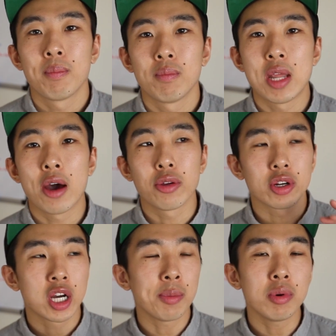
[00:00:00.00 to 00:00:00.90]
Now, there are
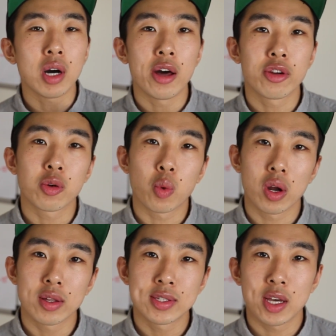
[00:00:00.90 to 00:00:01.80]
a couple other
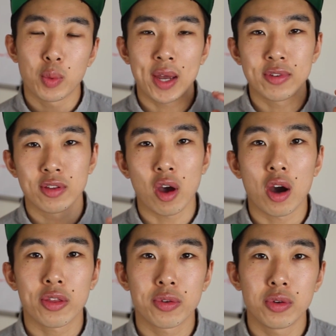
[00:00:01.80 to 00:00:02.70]
words that we have to
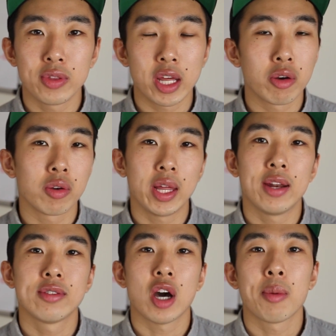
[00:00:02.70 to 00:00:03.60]
talk through that are
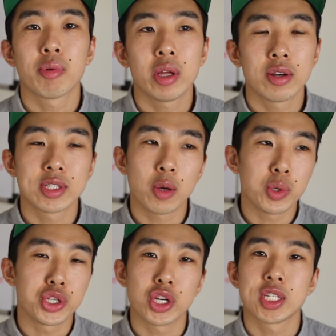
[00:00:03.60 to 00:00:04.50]
related to operators that
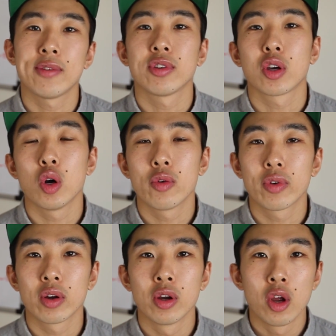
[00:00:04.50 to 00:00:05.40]
we just have to go
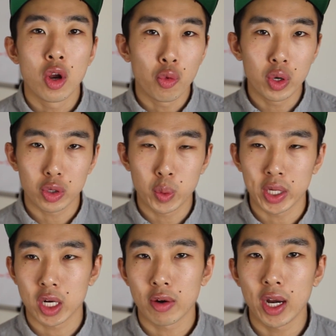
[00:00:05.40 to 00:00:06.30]
over real
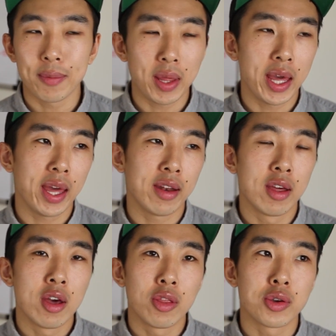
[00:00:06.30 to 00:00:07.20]
quick, all right? And
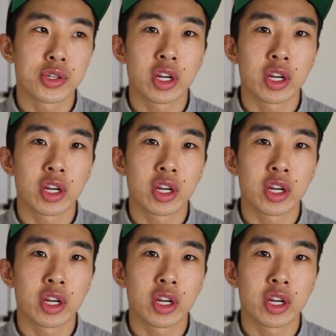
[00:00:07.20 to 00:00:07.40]
those are